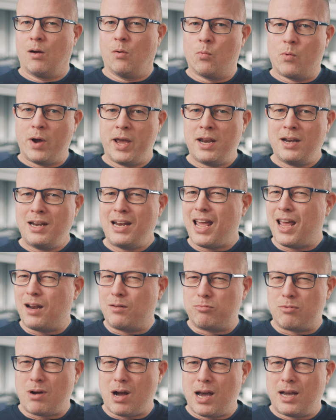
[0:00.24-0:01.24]
When
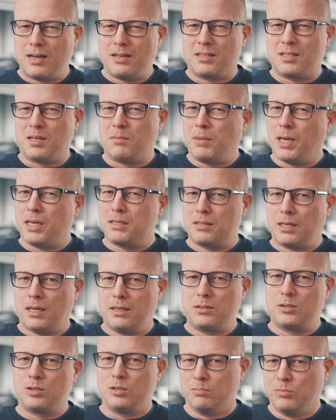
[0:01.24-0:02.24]
and why does it make
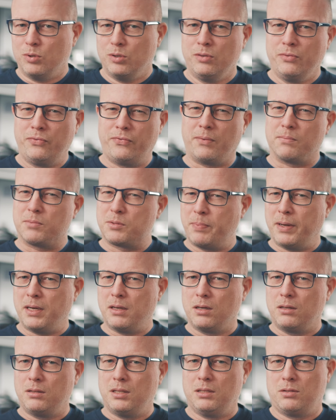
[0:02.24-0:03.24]
sense to move from spin
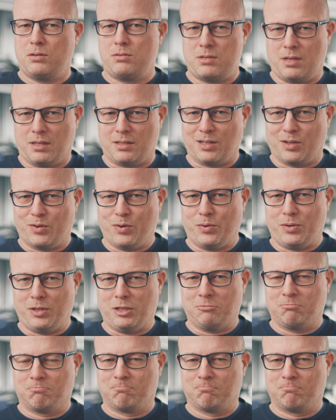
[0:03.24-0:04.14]
coating to slot die coating?